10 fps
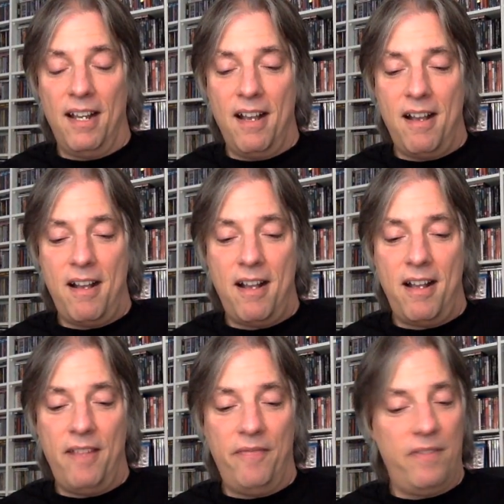
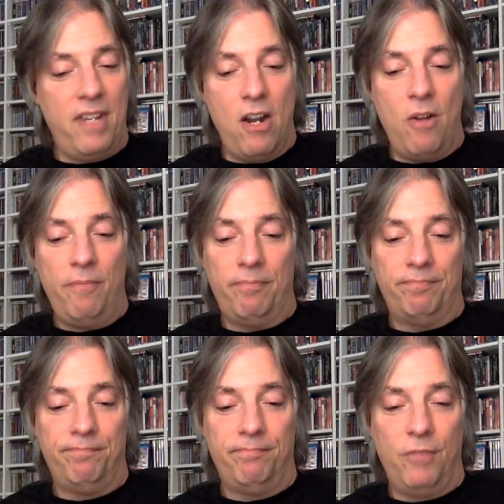Uh, you know,
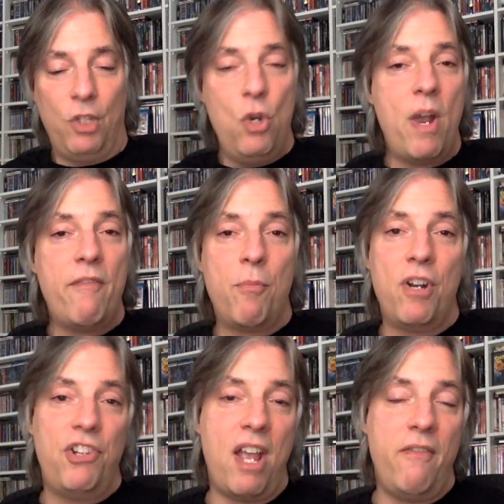new wave of
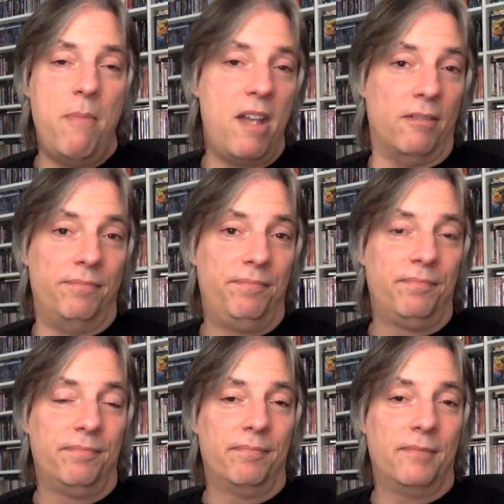British heavy metal.
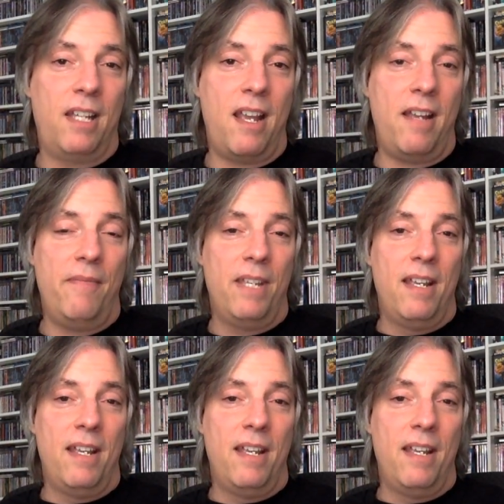Okay,